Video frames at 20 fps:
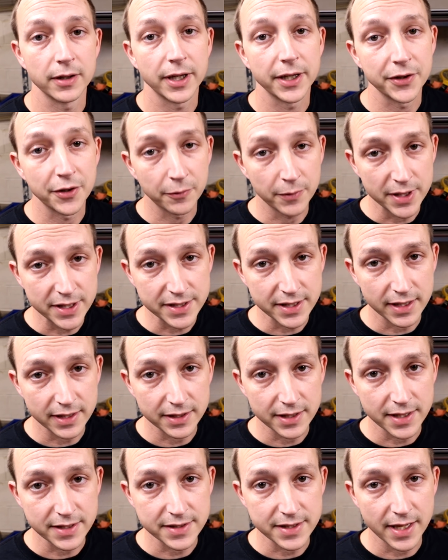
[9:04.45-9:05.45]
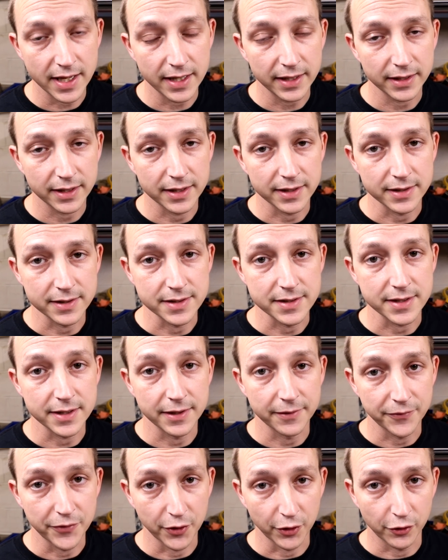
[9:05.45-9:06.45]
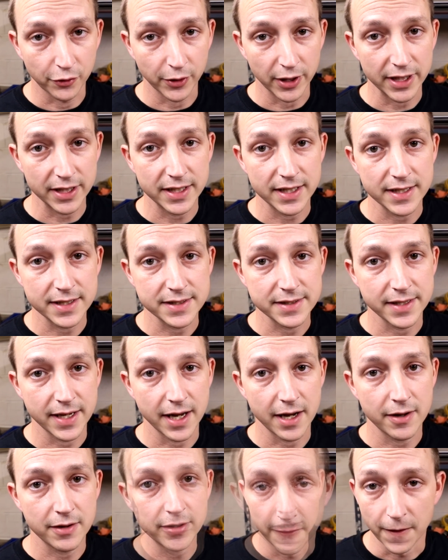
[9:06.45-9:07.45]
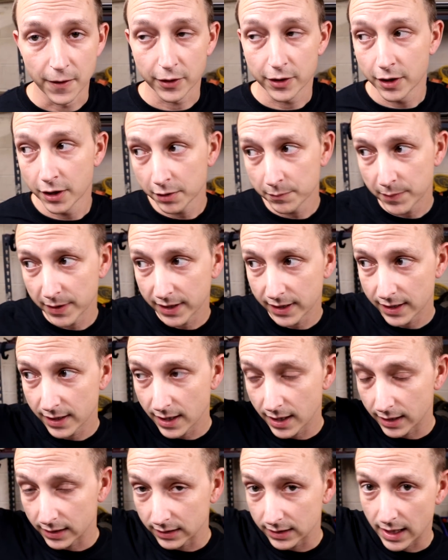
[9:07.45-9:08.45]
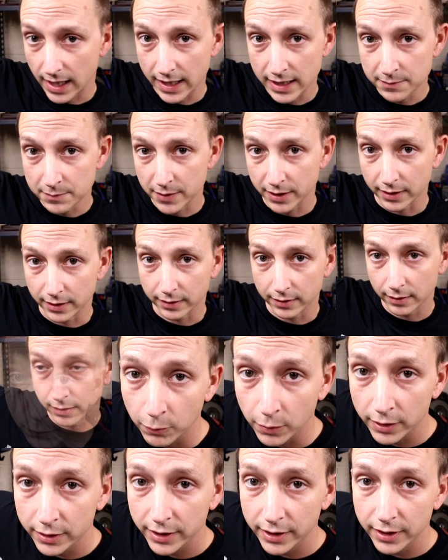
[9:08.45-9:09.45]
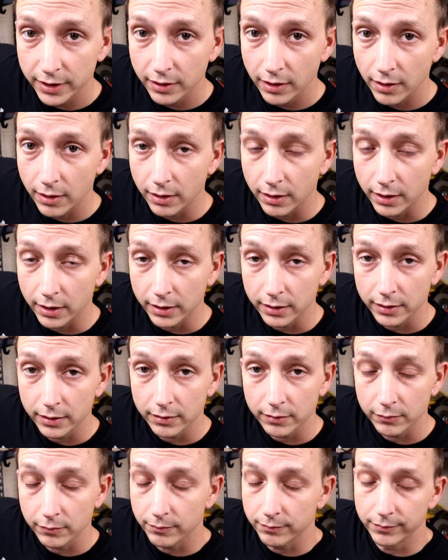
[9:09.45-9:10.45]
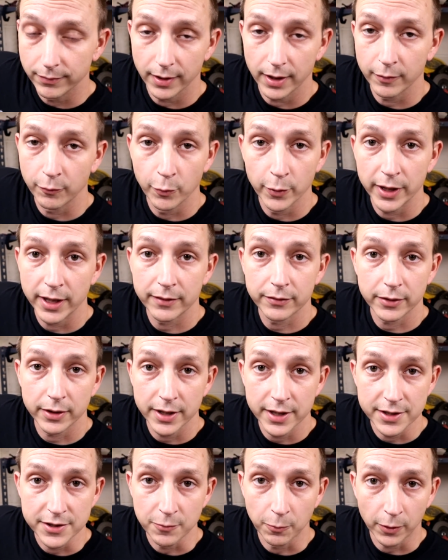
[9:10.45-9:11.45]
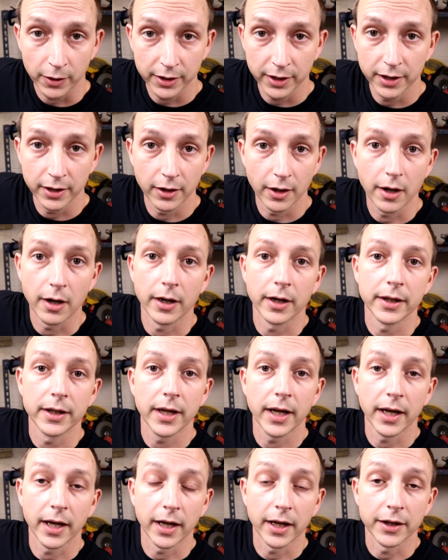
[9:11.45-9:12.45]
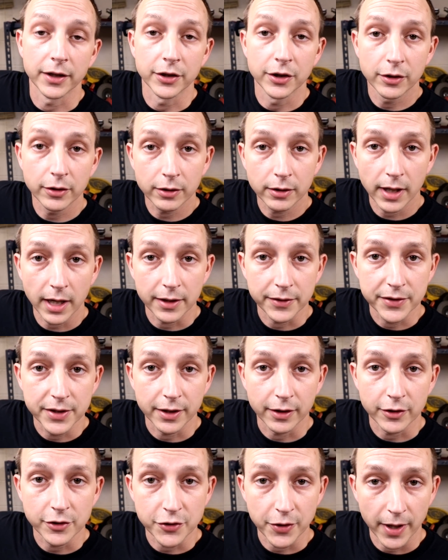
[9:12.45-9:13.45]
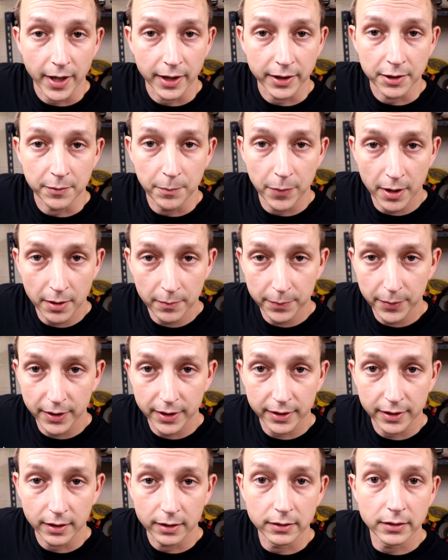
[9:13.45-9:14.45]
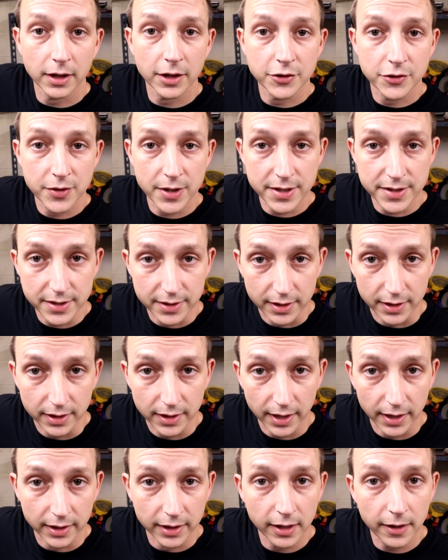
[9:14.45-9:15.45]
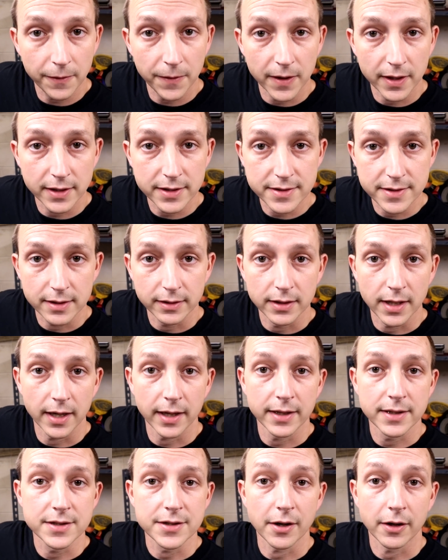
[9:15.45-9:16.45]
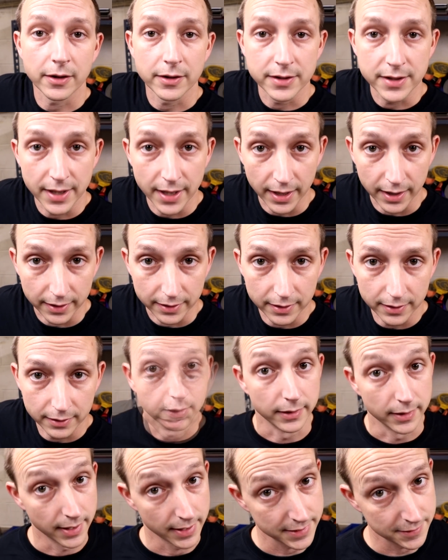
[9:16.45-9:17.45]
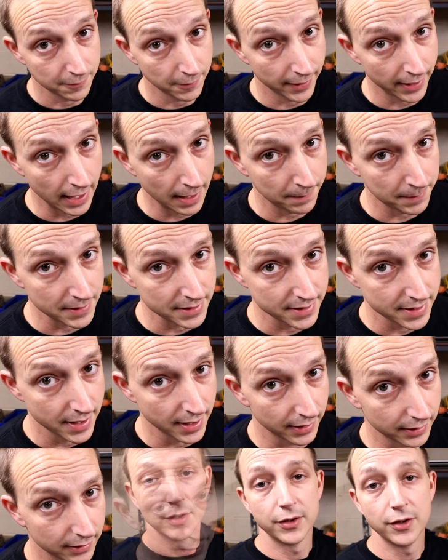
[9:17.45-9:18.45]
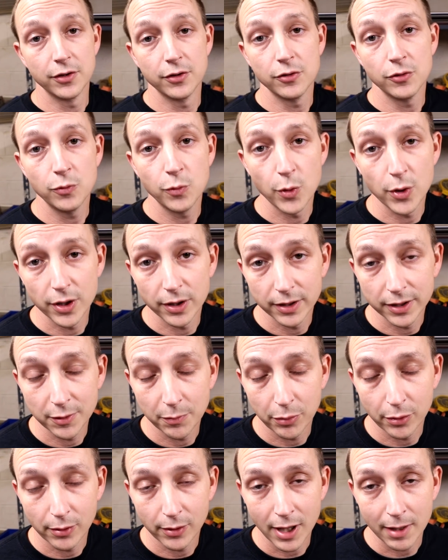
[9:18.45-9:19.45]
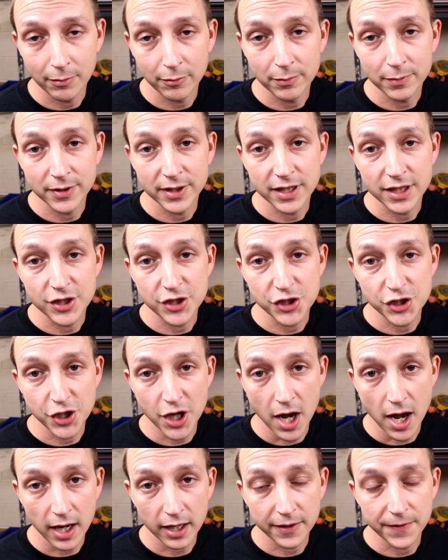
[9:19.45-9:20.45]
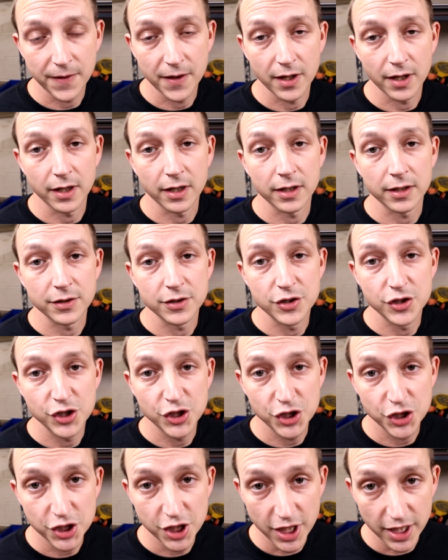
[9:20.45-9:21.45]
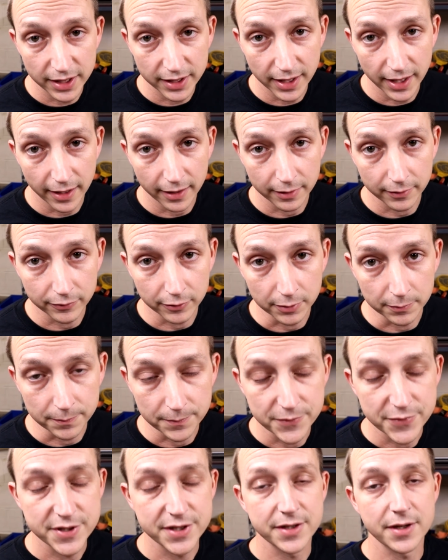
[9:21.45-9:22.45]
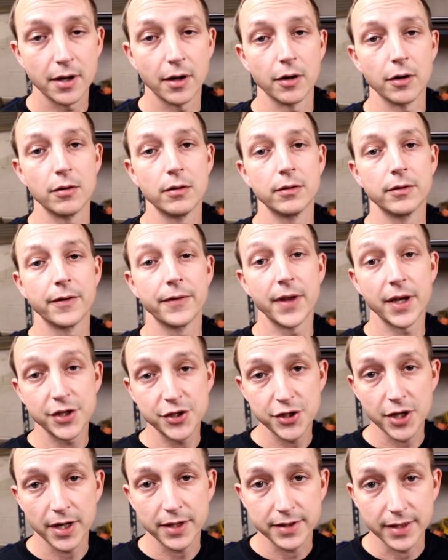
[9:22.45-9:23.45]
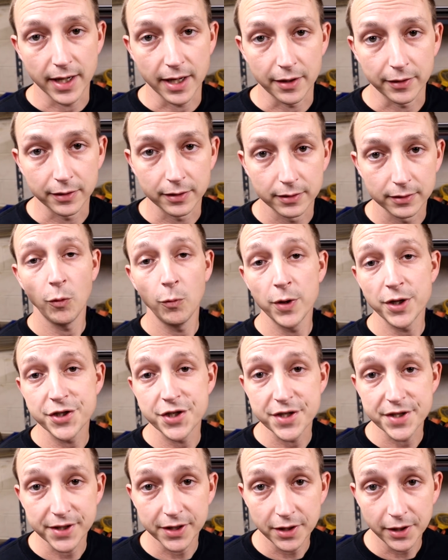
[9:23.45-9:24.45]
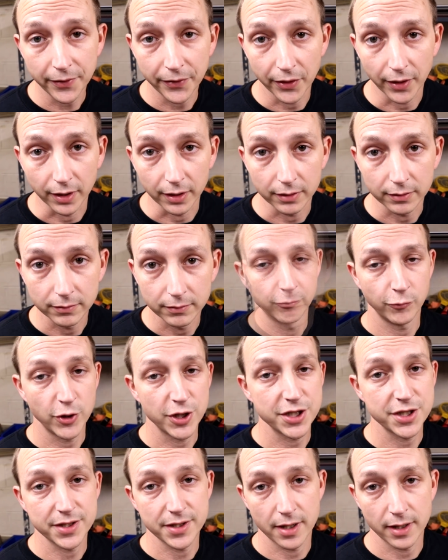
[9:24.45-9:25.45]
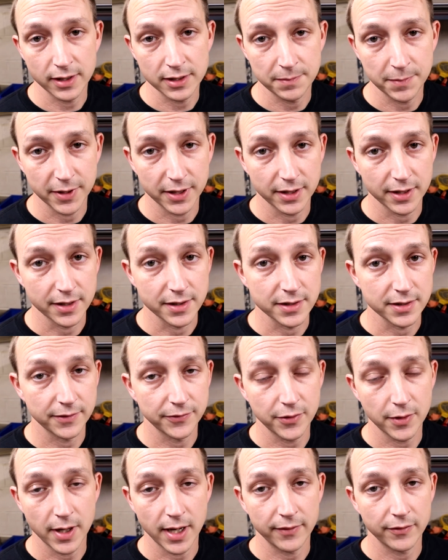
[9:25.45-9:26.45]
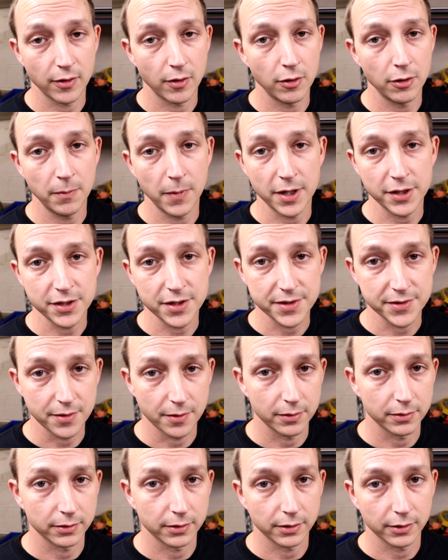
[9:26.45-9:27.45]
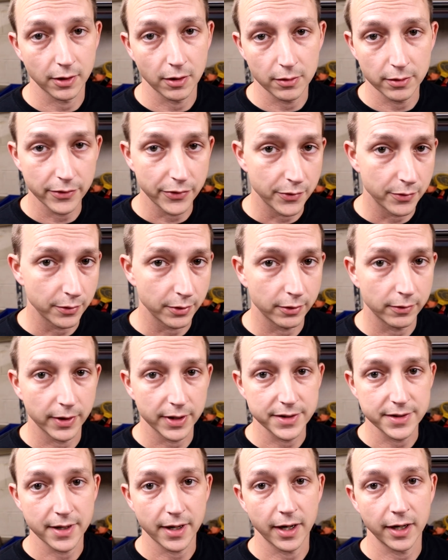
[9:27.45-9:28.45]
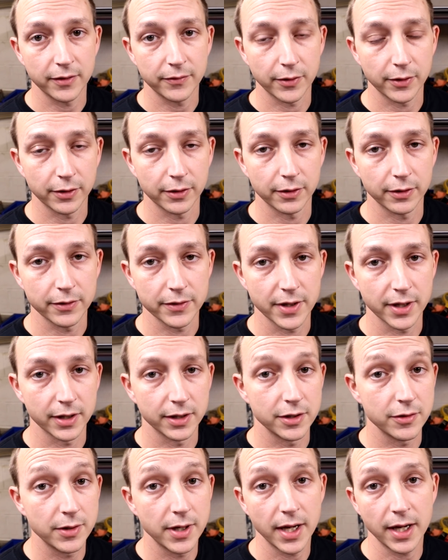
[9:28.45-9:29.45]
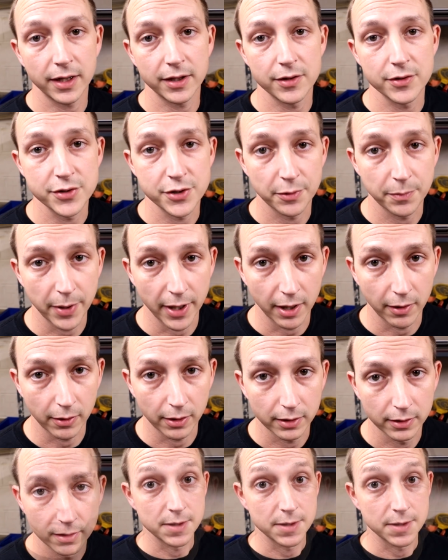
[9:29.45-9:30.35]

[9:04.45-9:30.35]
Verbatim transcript: And the reason it does that is if the grid is down, there could be a lineman working on whatever he's working on and you're out there trying to pump in electricity and he thinks the lines are dead. Guess what happens then? You would probably shock the out of them. So they shut down, which is a good thing. Which sucks because if you have a whole bunch of solar going through a grid tie inverter, then you can't use your power.